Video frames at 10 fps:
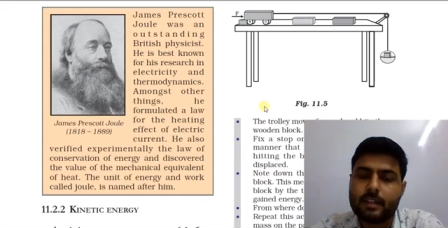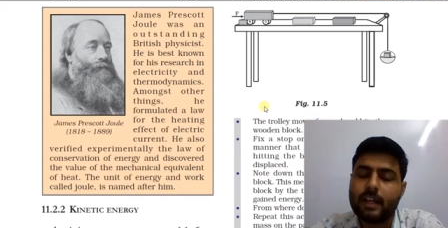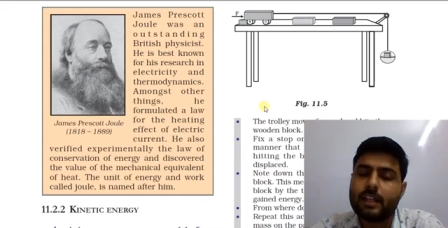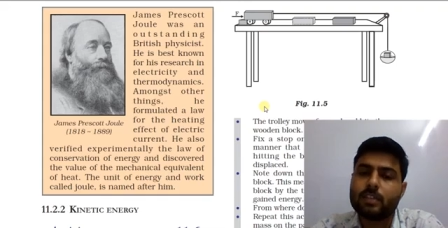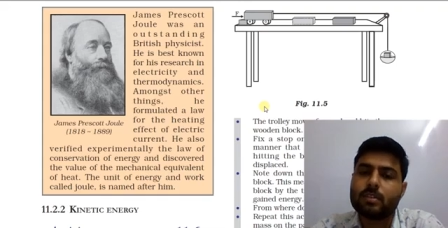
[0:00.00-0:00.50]

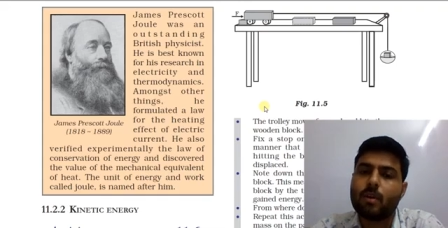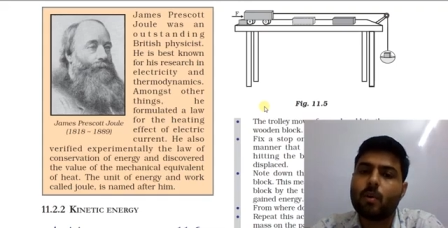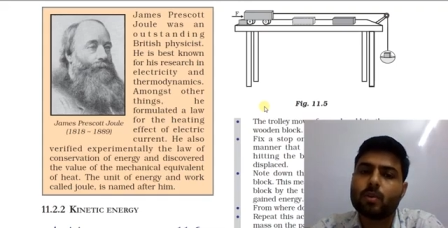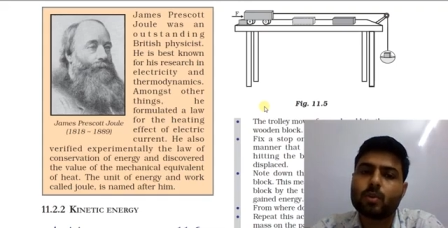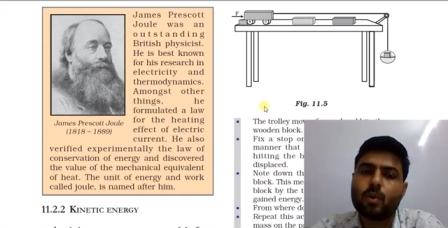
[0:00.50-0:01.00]
that is
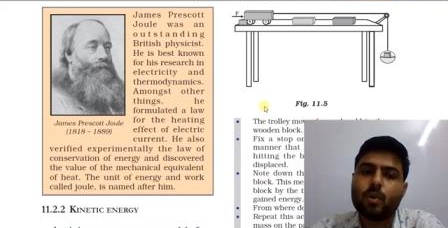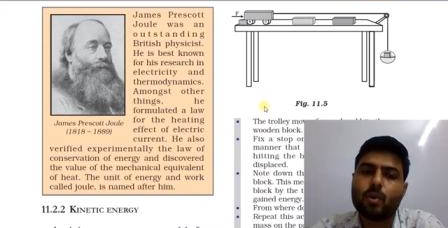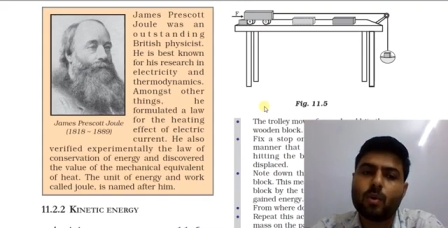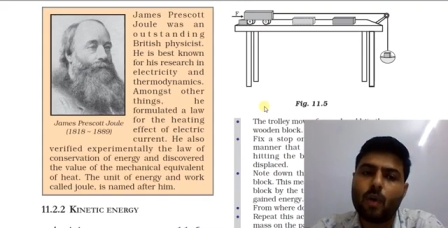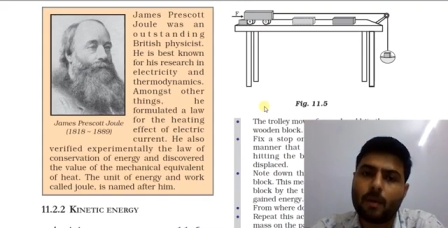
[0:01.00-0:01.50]

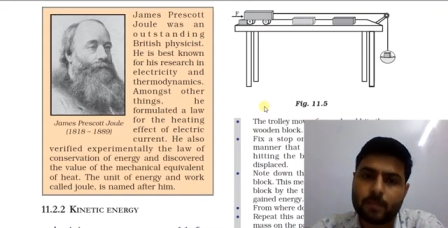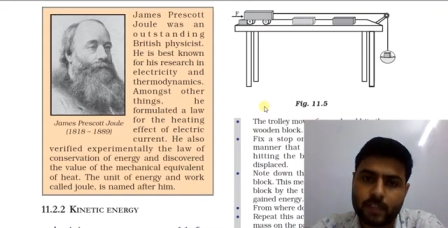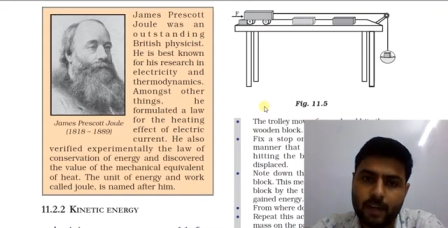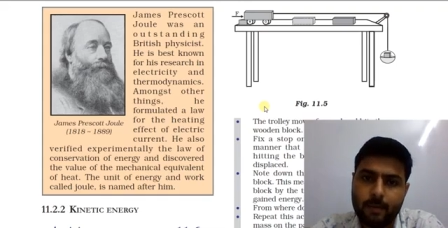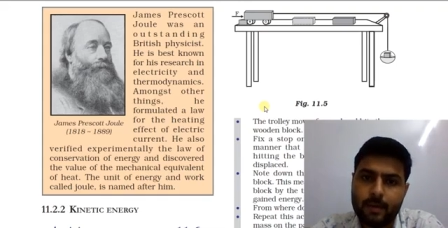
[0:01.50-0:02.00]
also
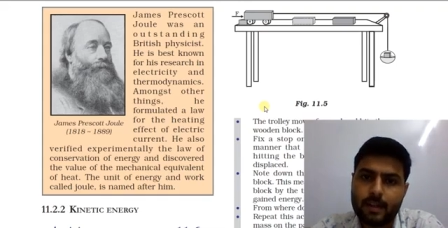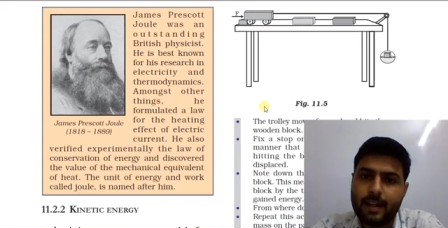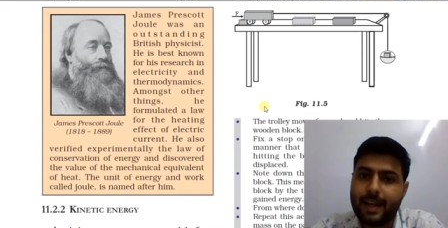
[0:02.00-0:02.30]
observed